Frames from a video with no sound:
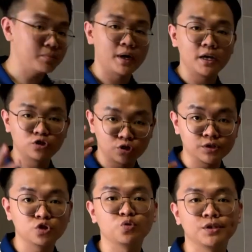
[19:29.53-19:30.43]
by
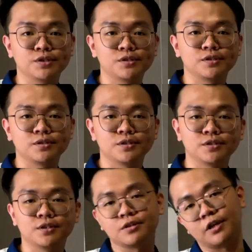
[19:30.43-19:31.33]
Johnson Swiss.
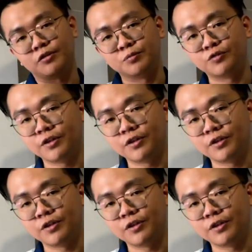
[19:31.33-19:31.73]
Okay, we move